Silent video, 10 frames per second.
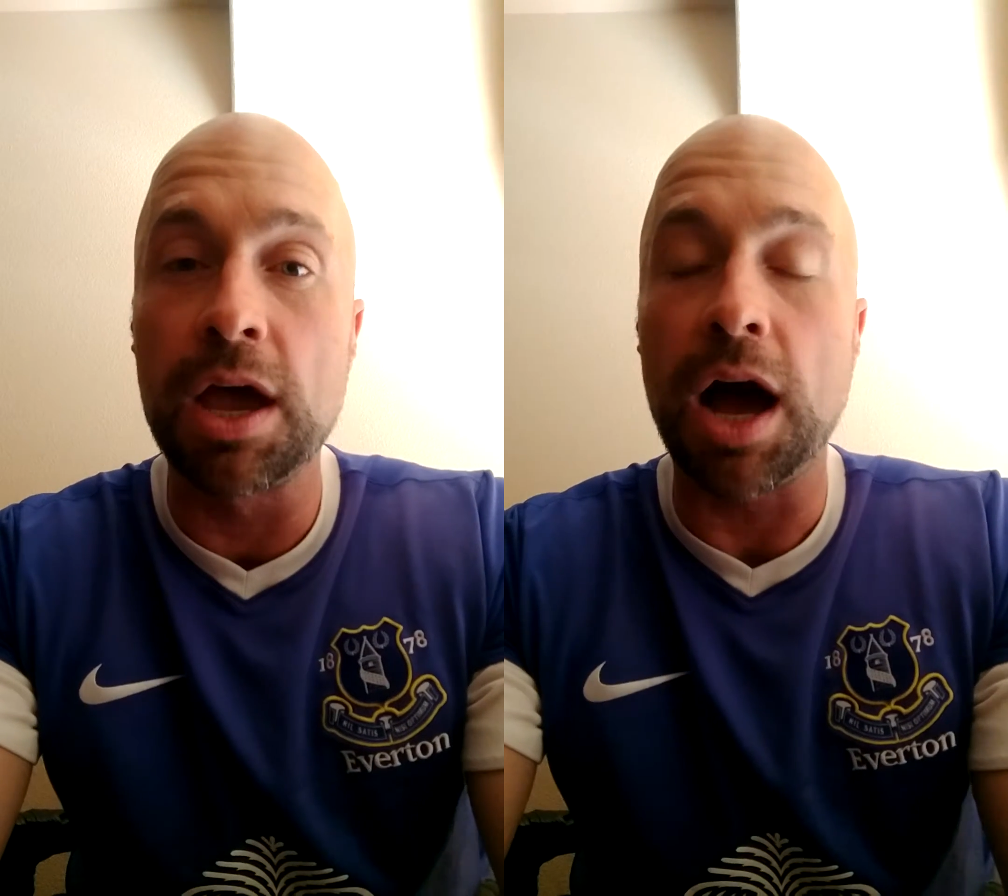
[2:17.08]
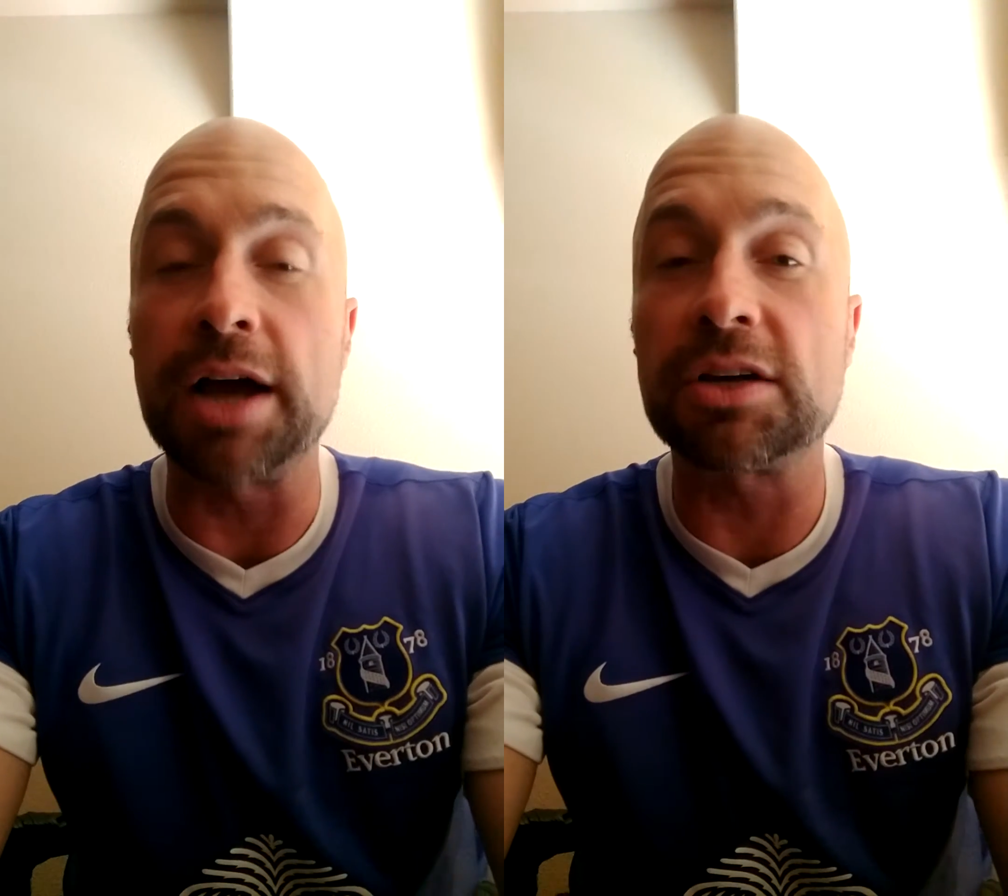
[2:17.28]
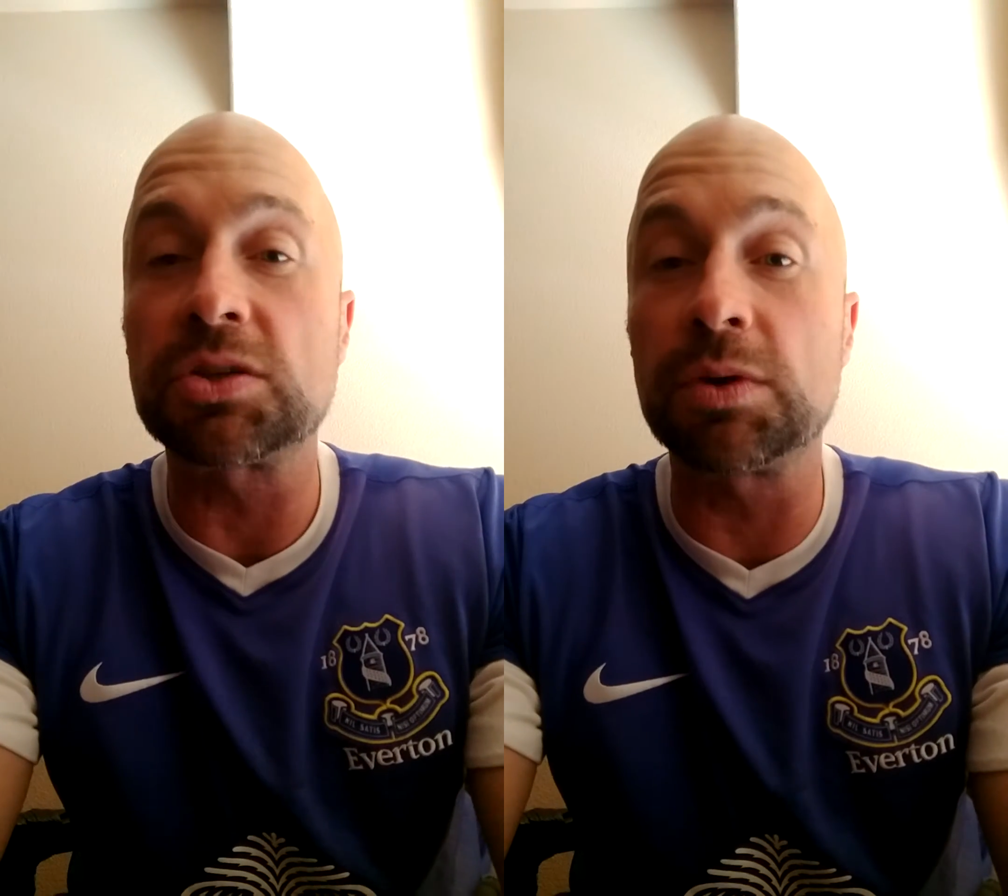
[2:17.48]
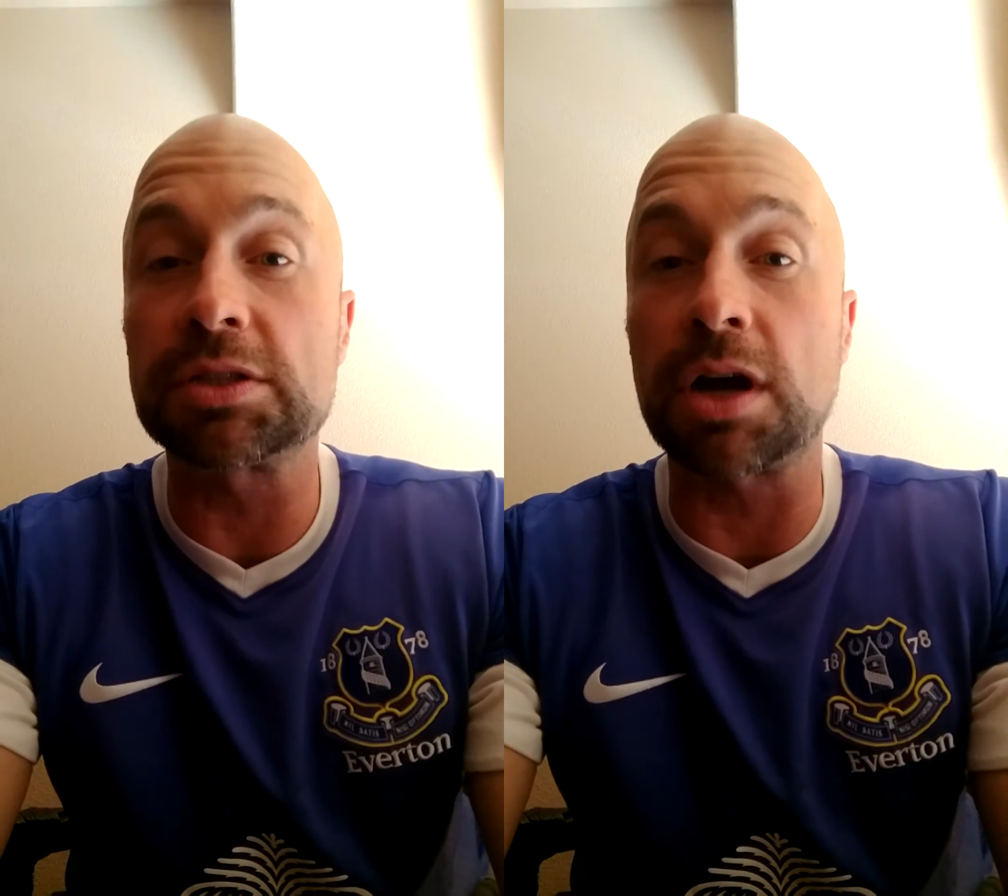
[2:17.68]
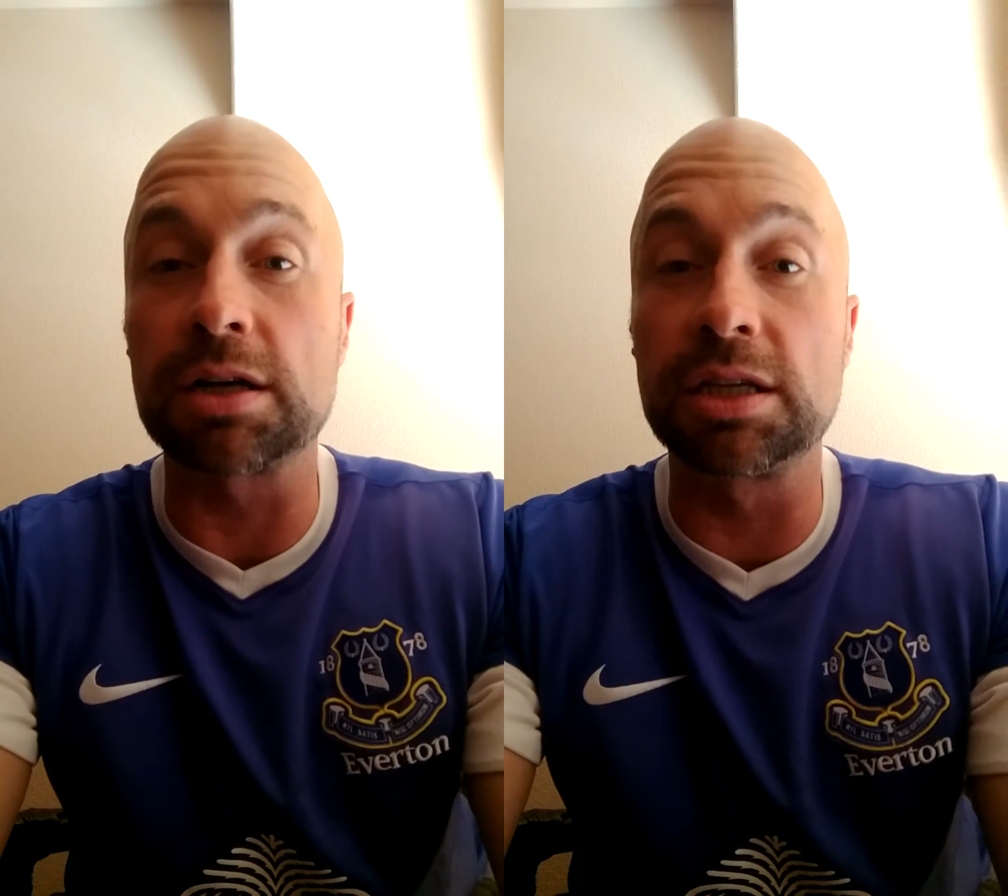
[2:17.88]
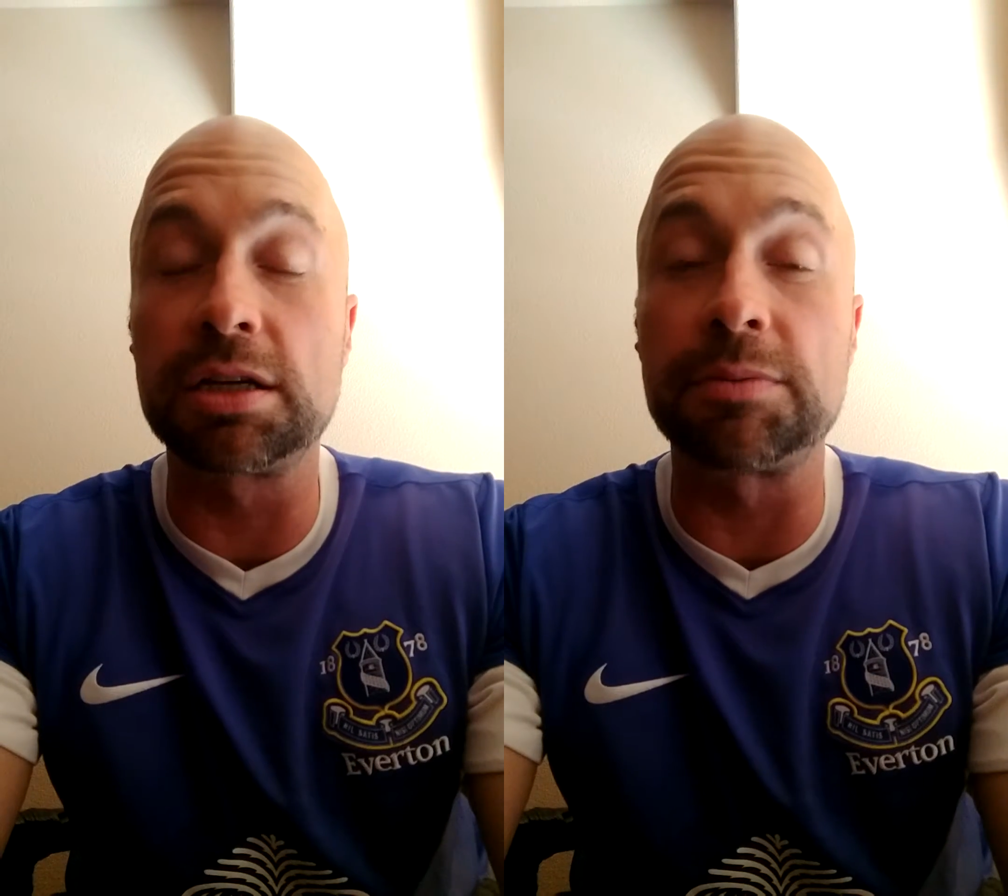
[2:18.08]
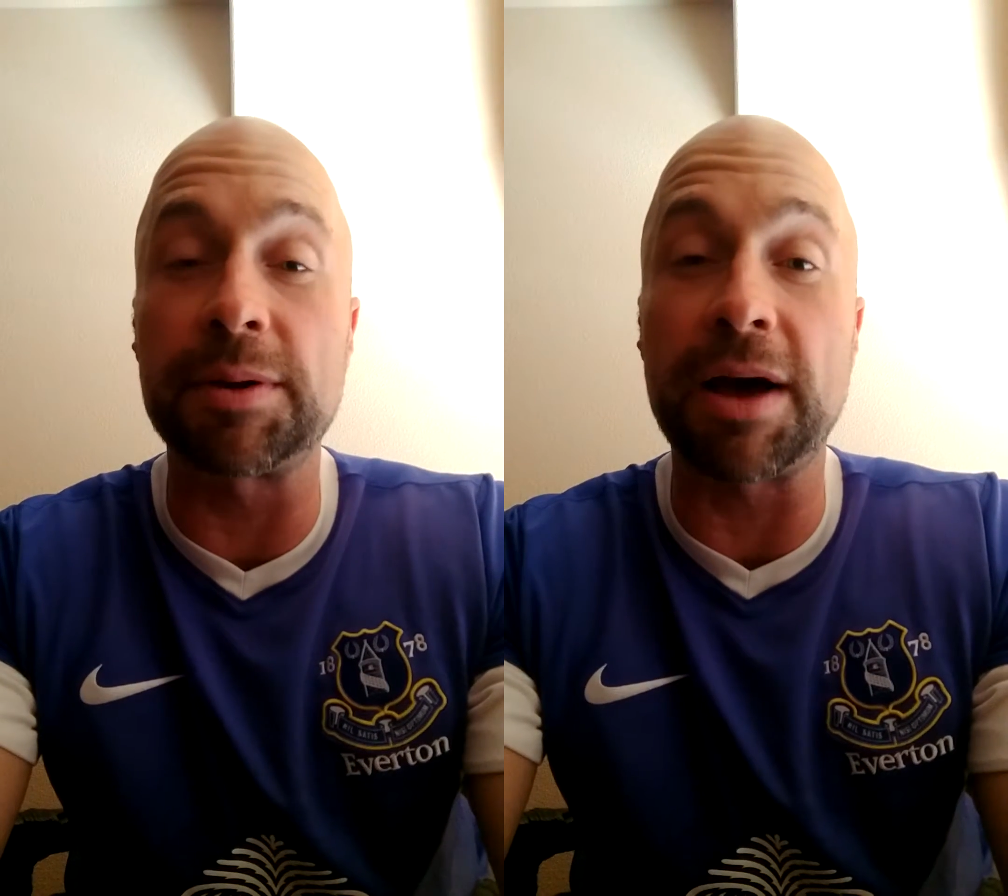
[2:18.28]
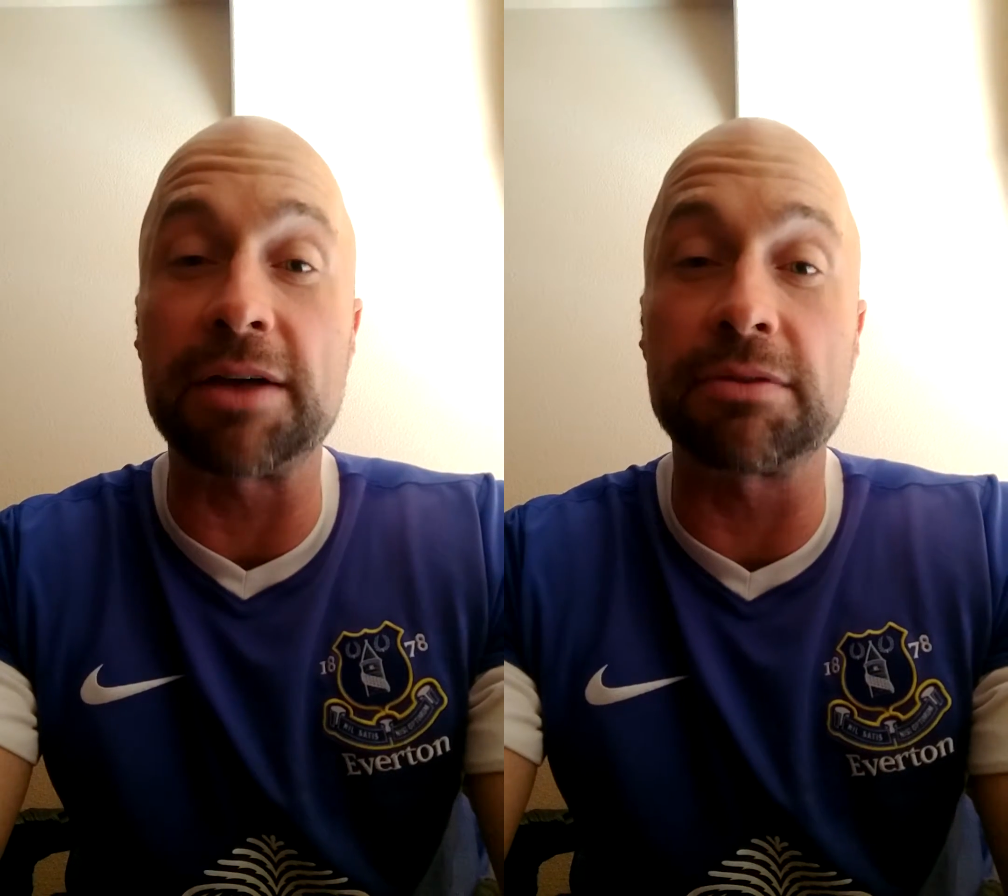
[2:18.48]
I also want to talk a little
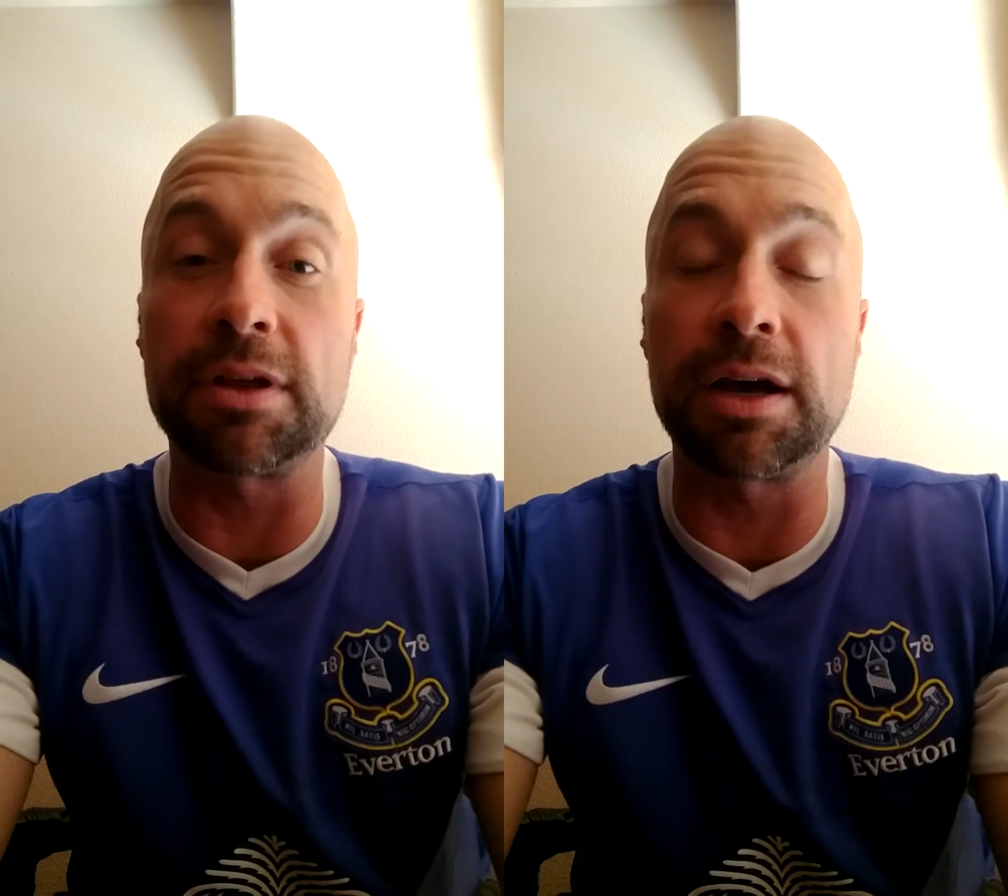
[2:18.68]
bit about